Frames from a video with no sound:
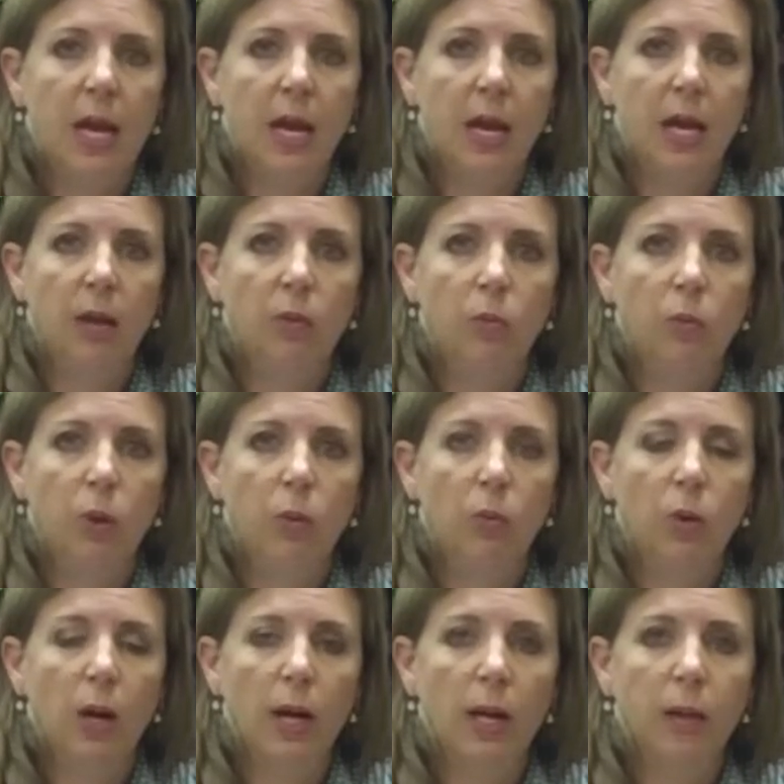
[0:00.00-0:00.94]
and we
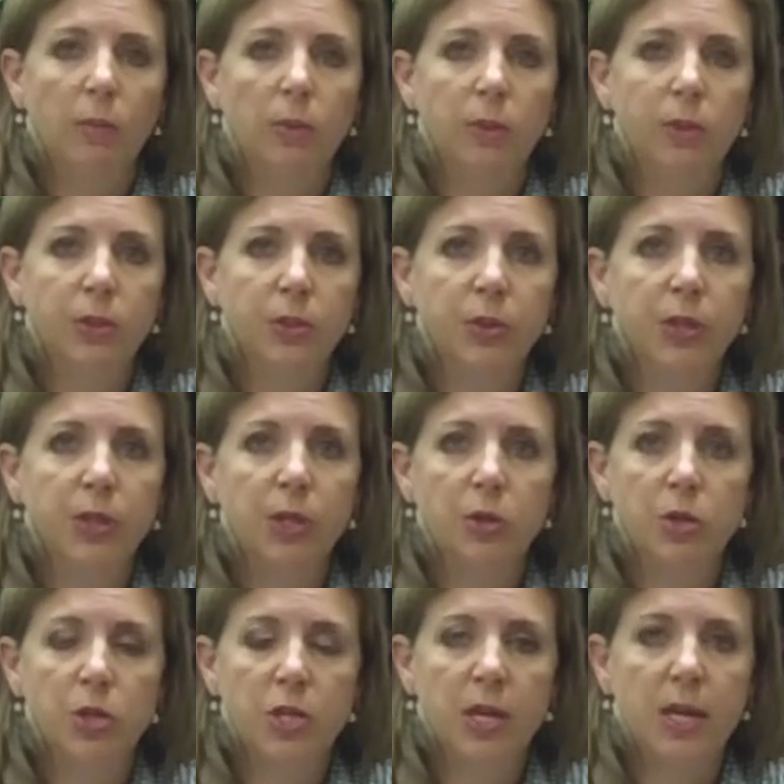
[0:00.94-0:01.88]
were able to
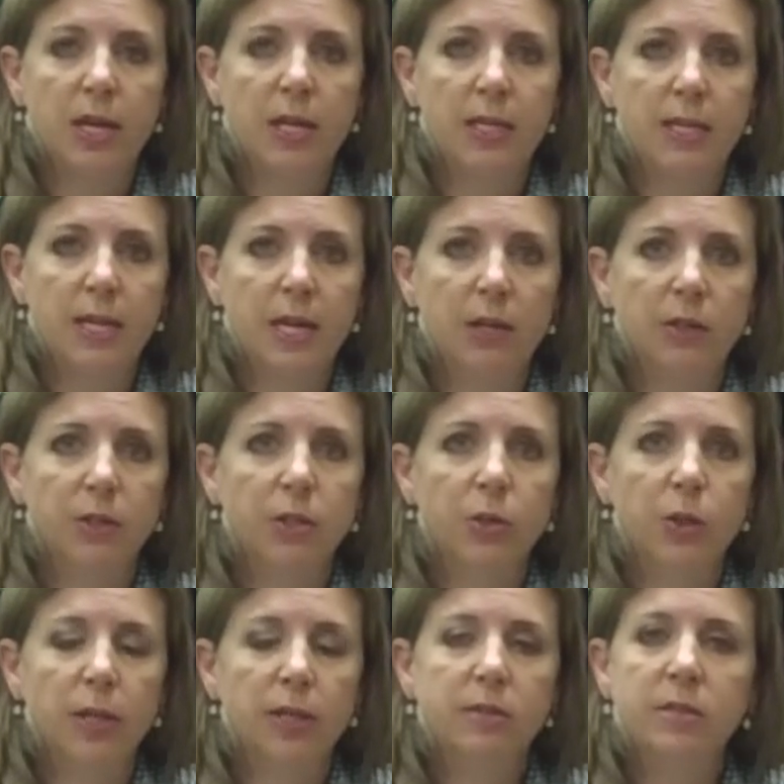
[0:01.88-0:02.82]
negotiate it down
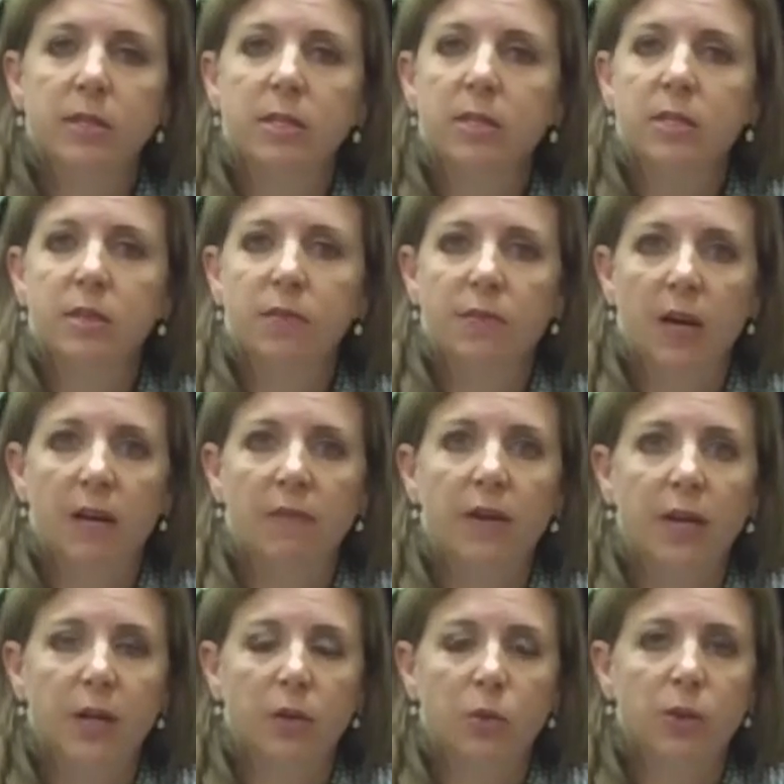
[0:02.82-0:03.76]
to a
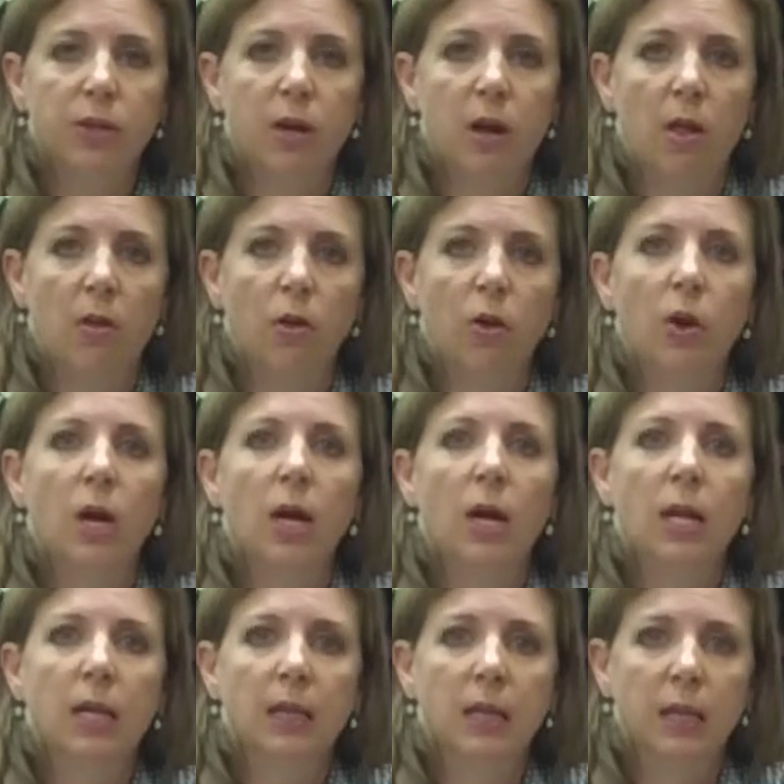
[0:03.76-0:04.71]
$6,500
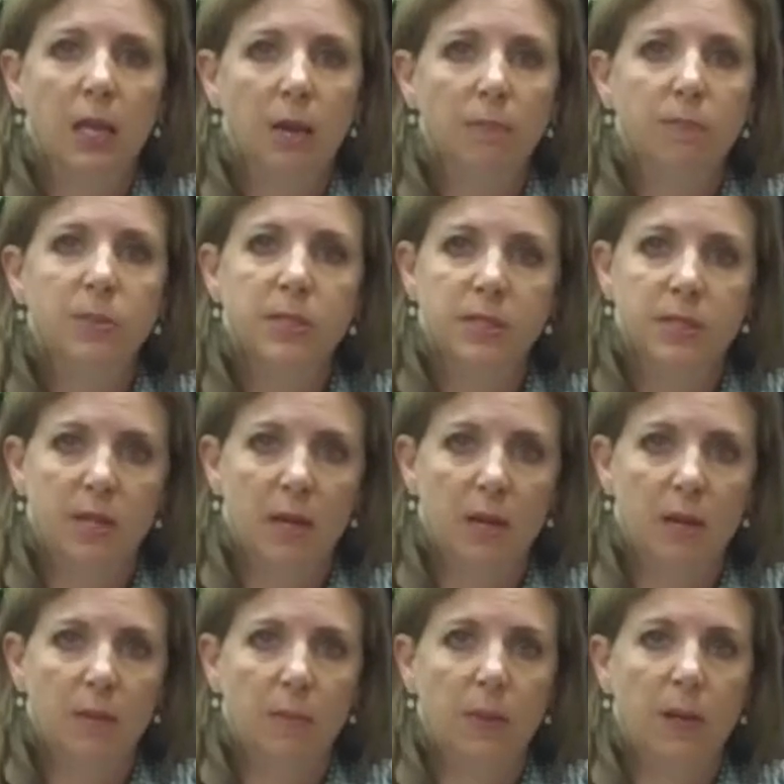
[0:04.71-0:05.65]
lump
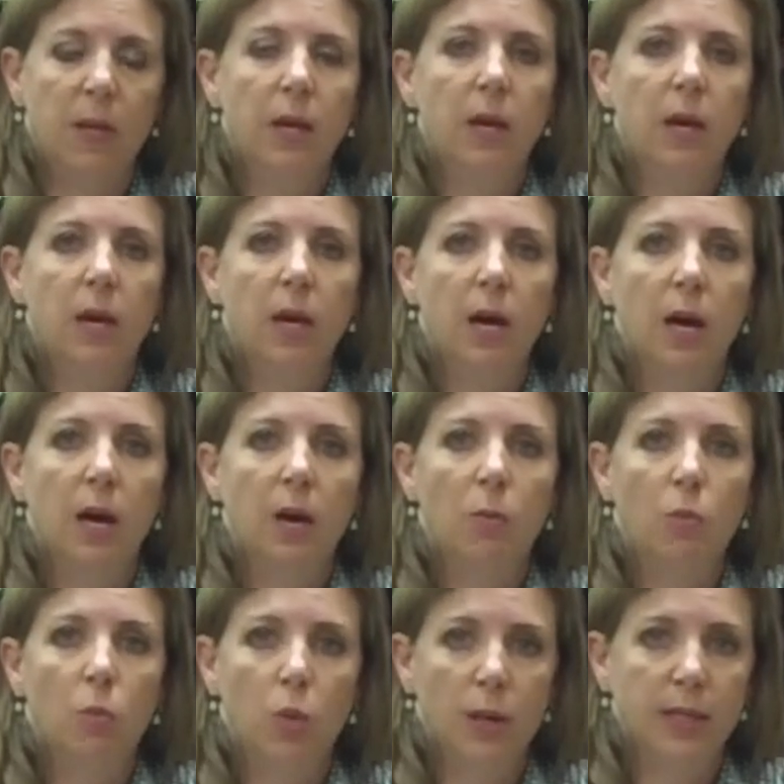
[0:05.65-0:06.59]
sum
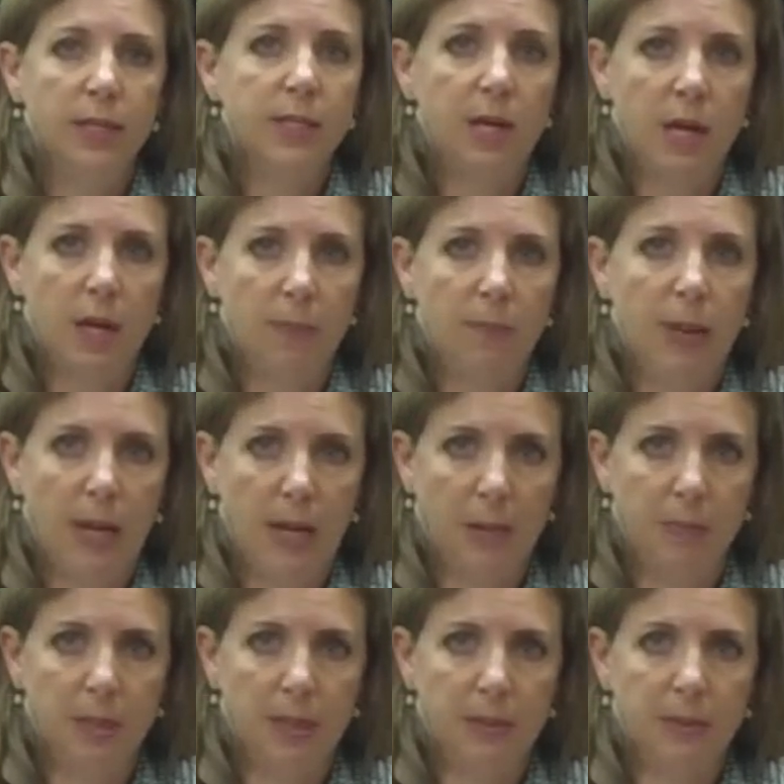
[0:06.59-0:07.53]
one-time
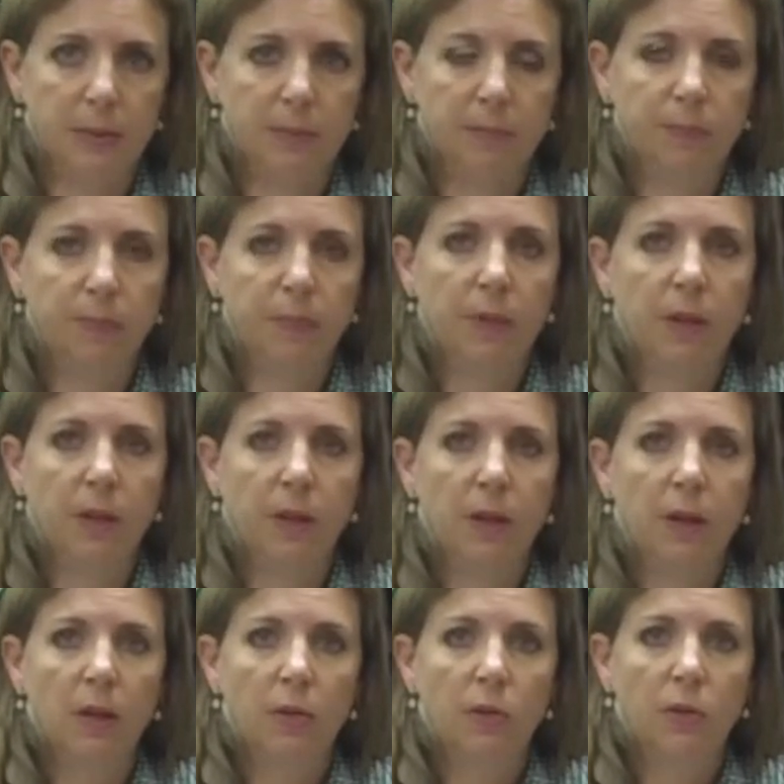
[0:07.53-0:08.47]
payment.
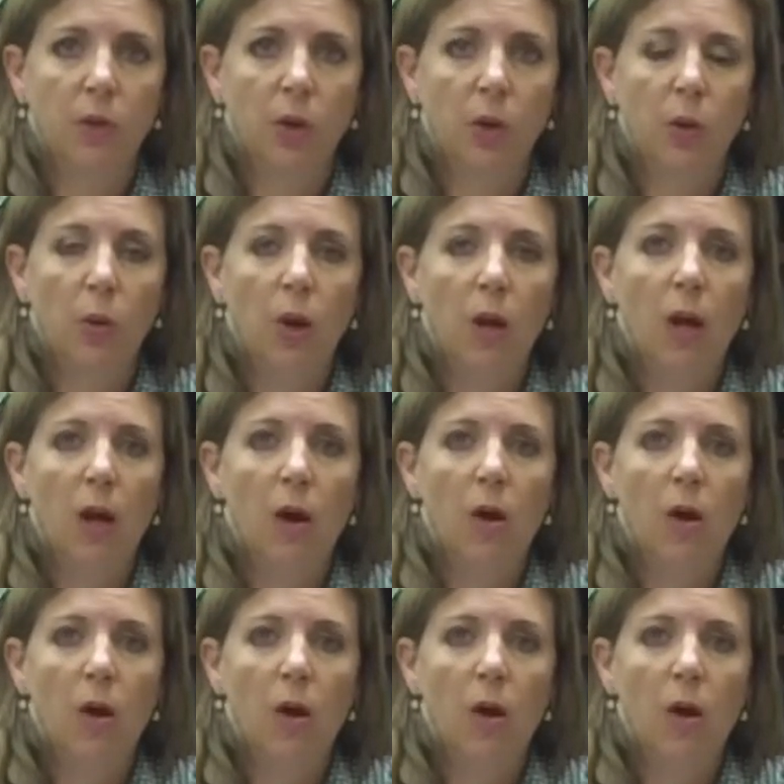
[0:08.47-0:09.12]
So